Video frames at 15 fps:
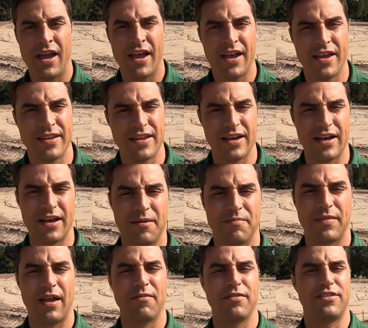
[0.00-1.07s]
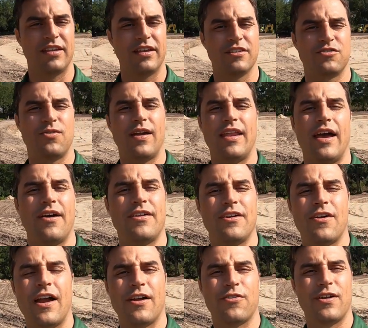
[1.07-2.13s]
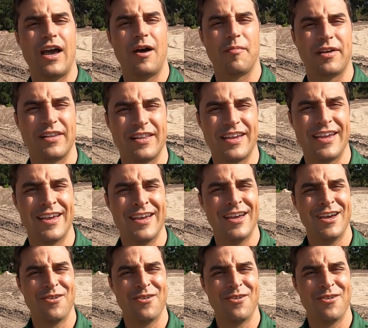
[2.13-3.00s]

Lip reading: and everything is great out here agronomically.